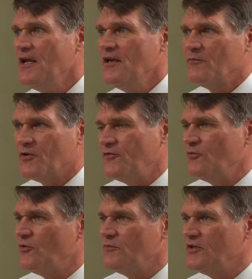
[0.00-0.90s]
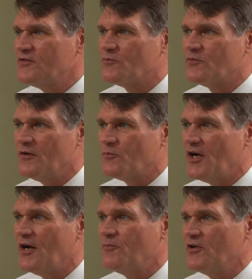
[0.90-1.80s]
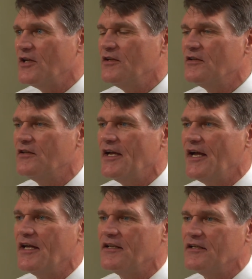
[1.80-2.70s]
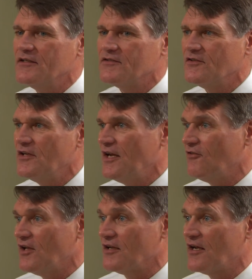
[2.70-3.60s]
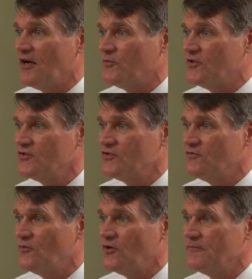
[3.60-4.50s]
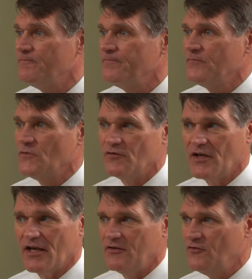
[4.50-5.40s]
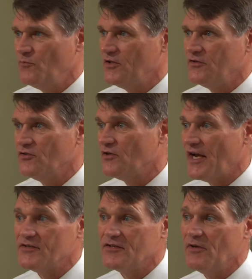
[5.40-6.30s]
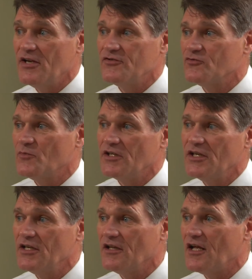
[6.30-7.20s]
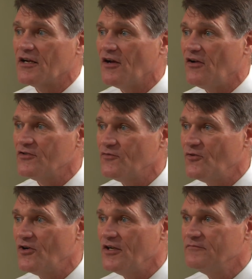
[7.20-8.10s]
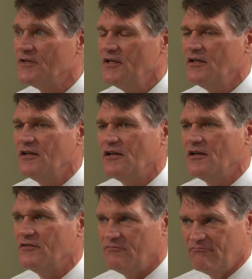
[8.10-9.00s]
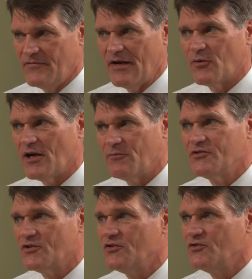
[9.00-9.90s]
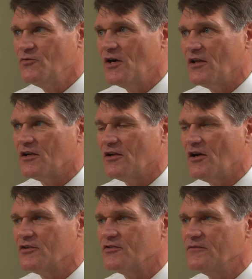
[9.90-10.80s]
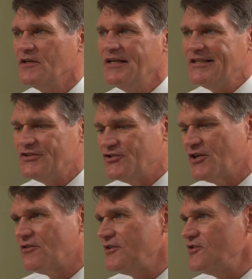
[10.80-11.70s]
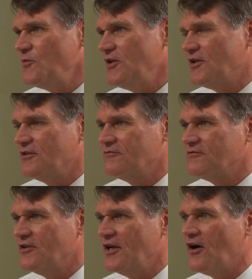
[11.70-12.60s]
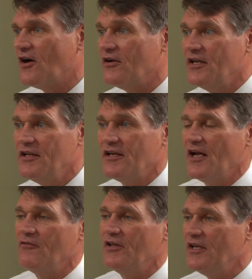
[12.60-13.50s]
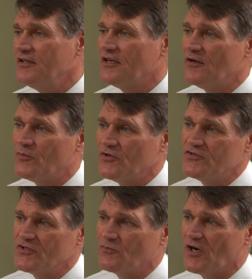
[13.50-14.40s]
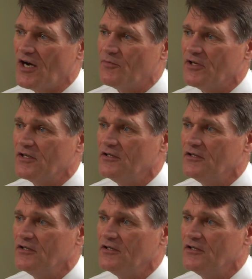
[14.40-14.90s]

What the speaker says: But if you bring me a property that is going to have a lot of competition for it, your asset manager's been getting a lot of calls for it, that property is going to do well at an auction. Generally speaking, they are any kind of income producing property,